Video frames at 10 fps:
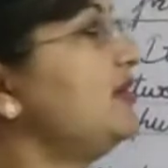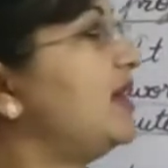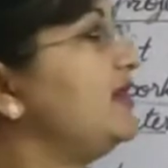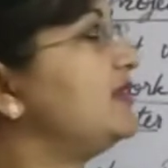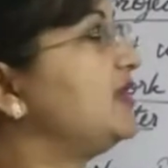
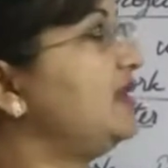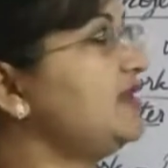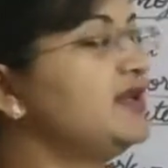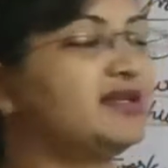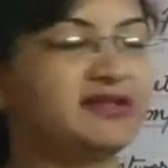
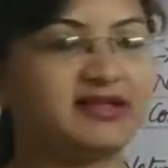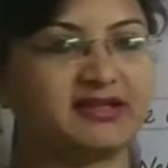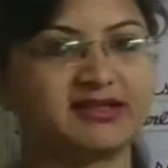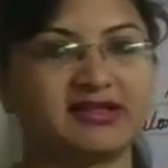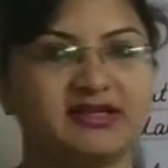
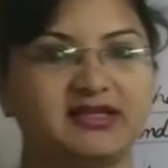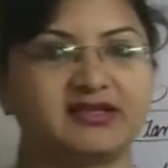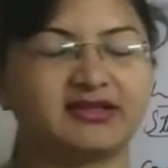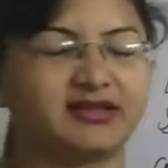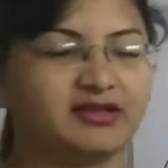
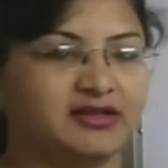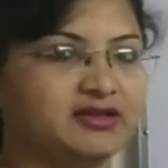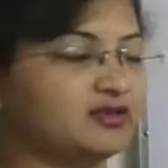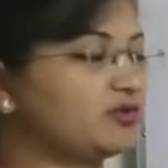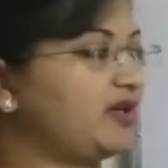1960s.
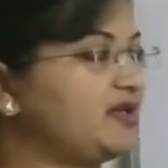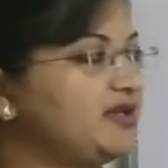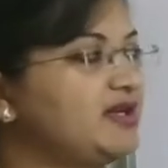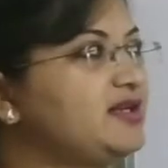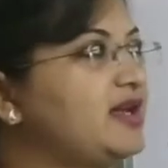So at
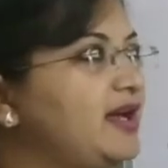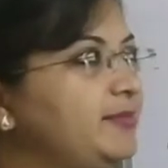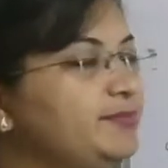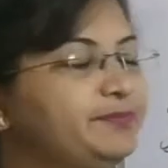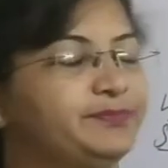that time,